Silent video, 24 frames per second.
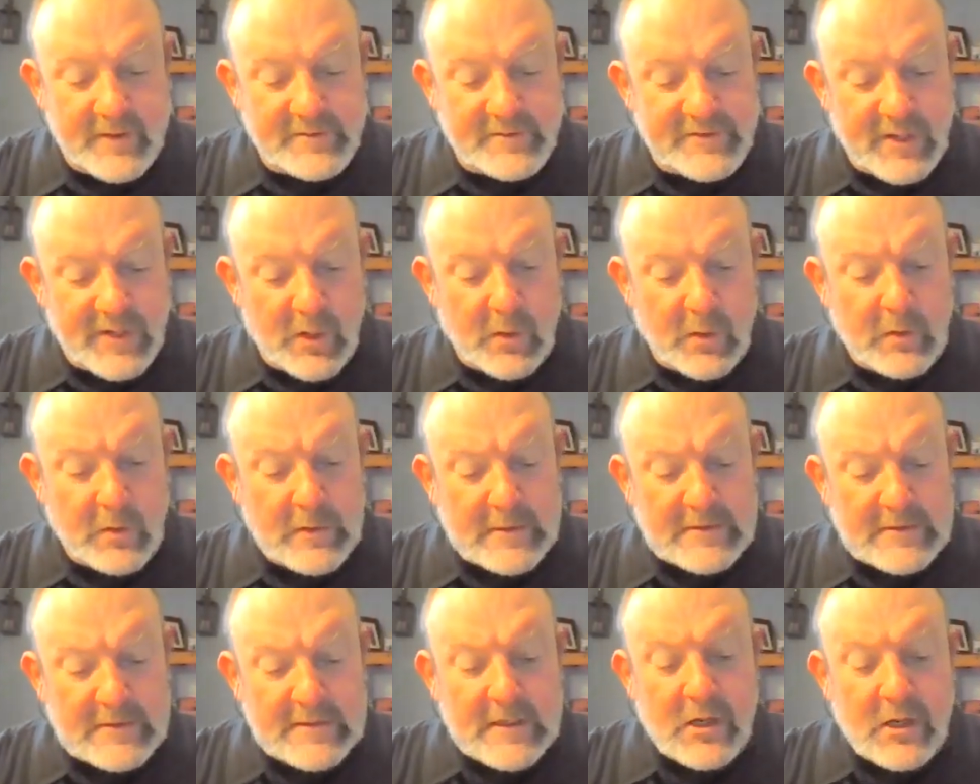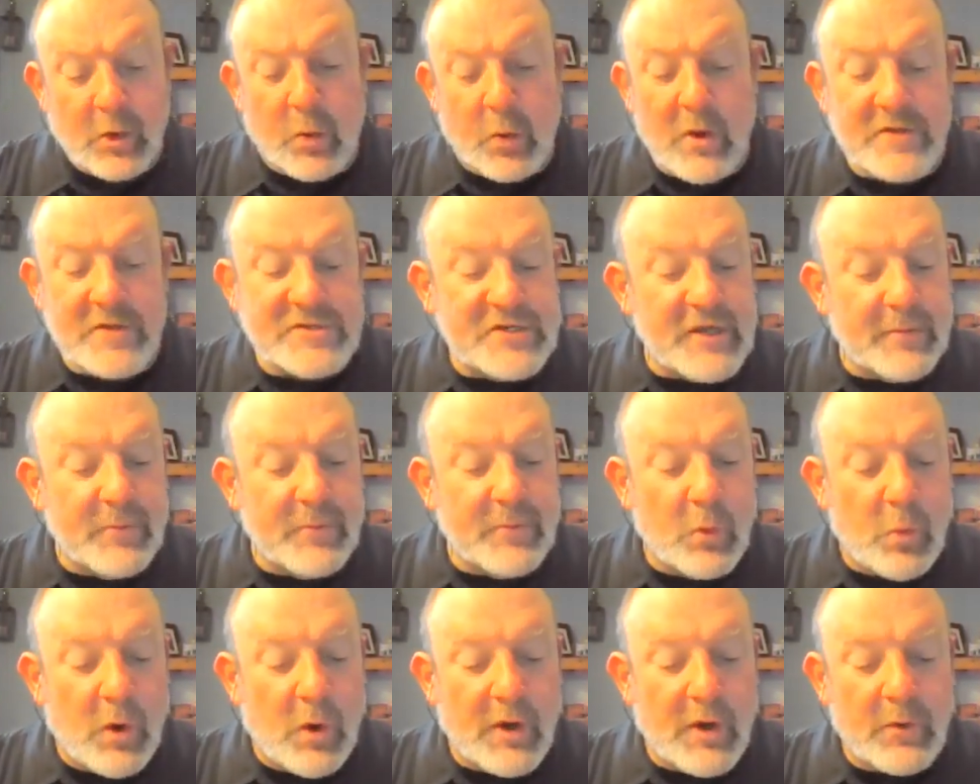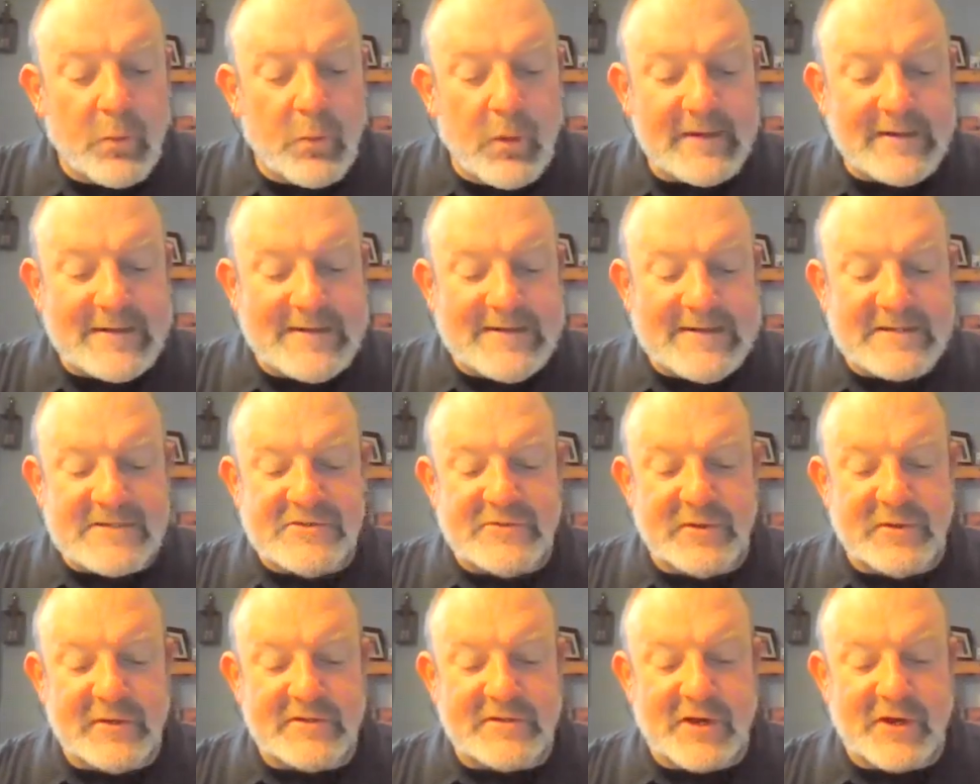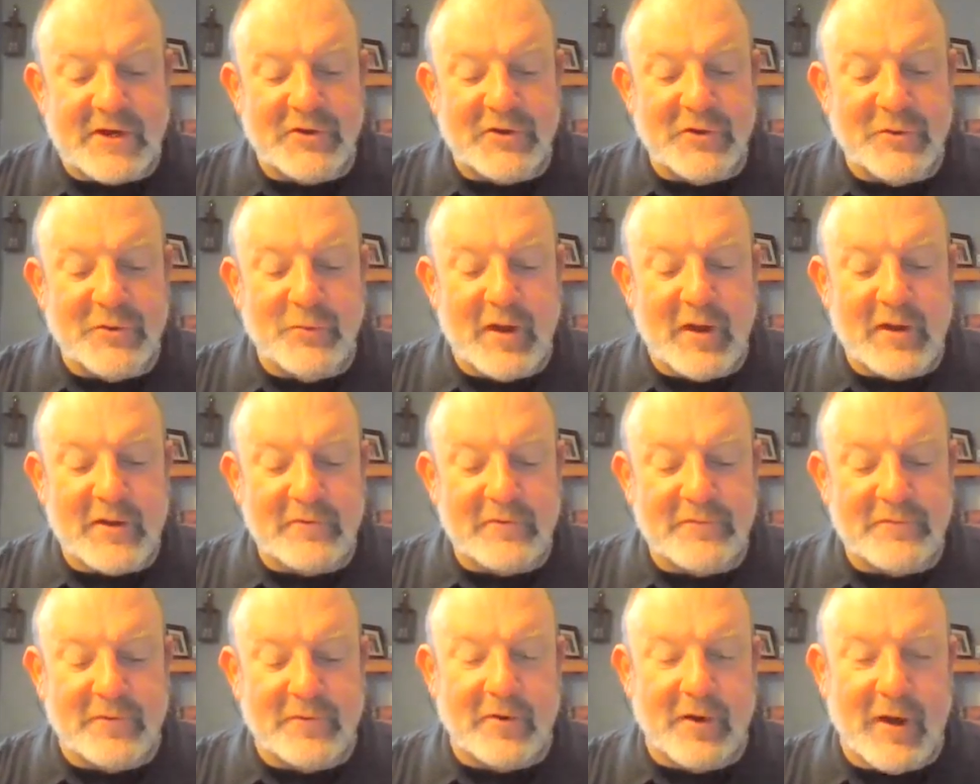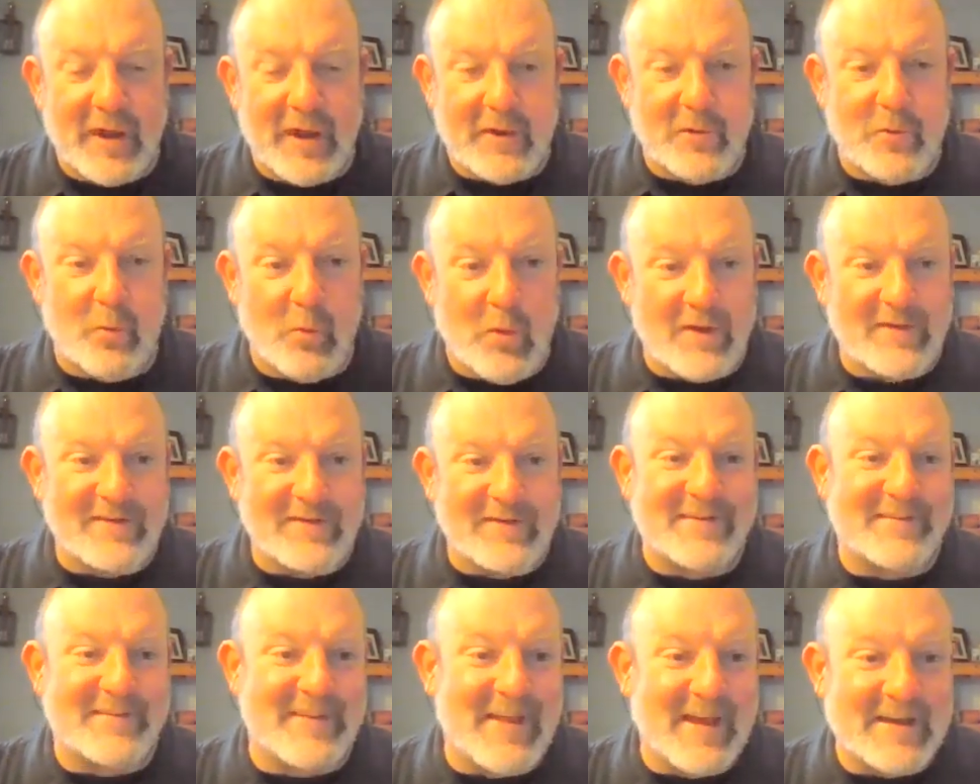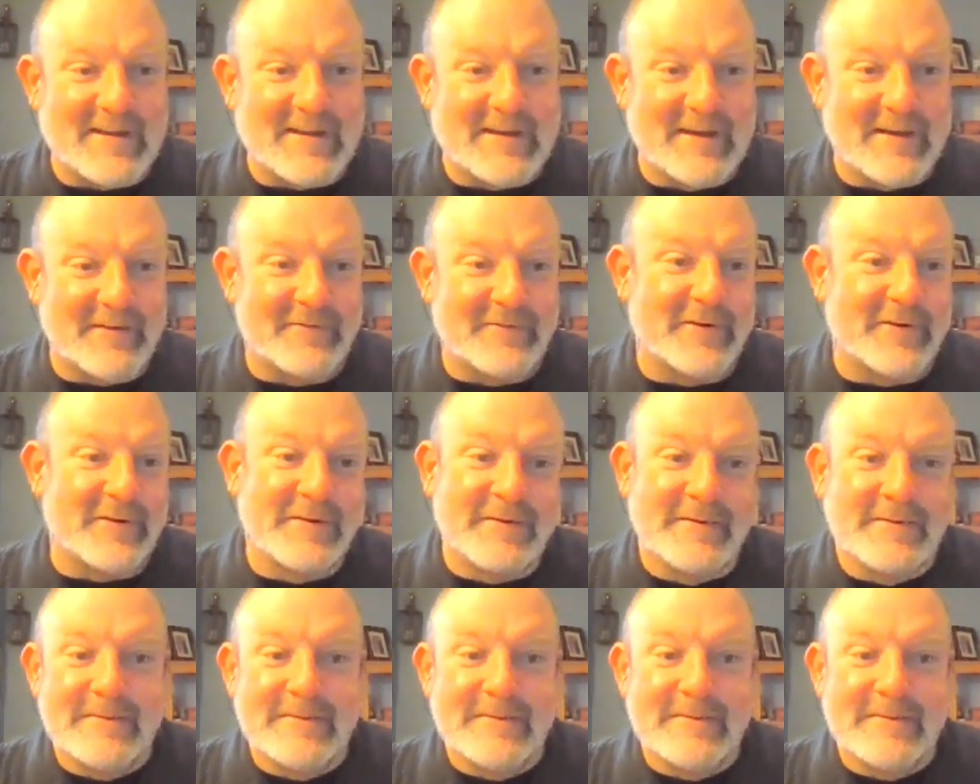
So question number one, what district are you running for and what does that cover?